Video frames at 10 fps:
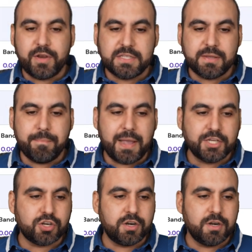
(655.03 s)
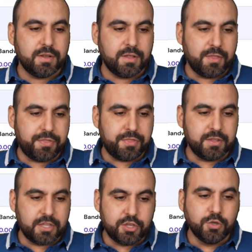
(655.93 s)
we need to measure
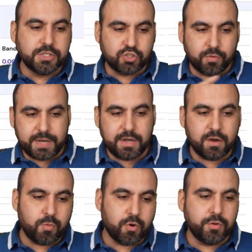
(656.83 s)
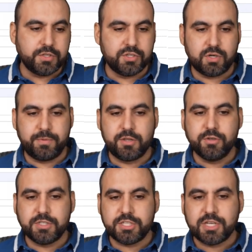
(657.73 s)
the usage over here, we'll go into server
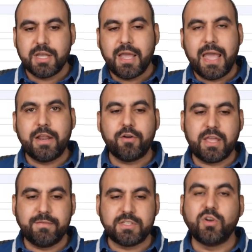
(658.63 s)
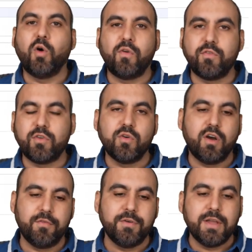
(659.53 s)
usage and it'll give us an overview
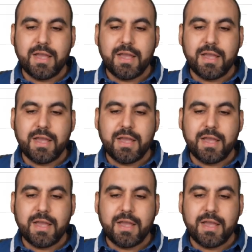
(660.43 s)
of